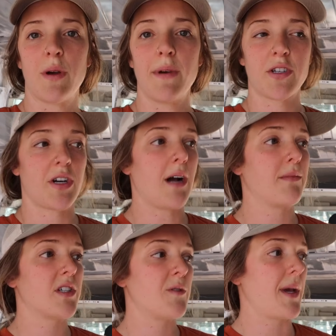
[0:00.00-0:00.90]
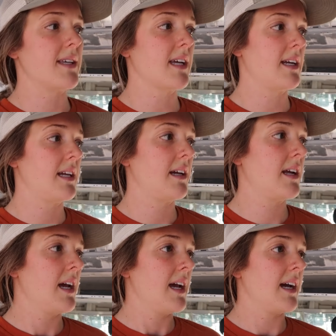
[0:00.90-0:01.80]
So I measured how much space I need,
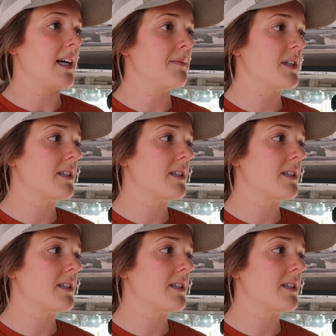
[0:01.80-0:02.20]
and I'm